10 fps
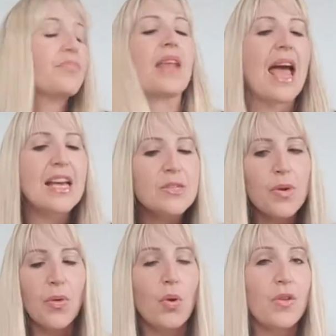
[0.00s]
As
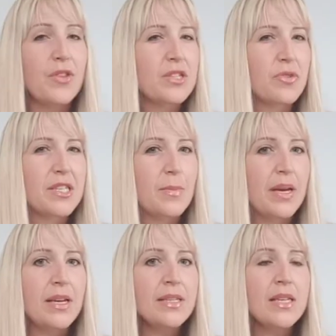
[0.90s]
with all of these
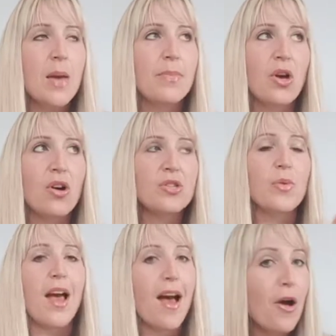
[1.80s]
recipes, because
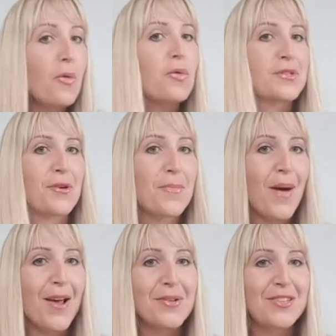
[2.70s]
we are all so
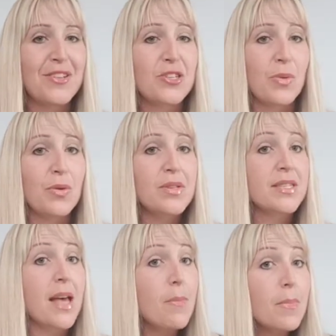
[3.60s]
bio-individual,
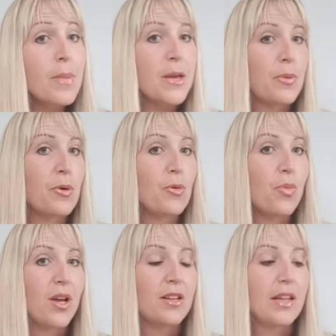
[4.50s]
some people
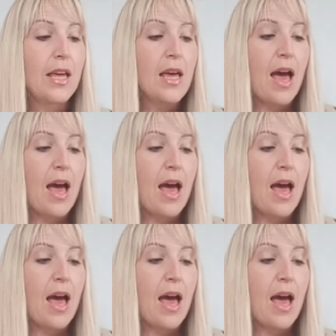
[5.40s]
will,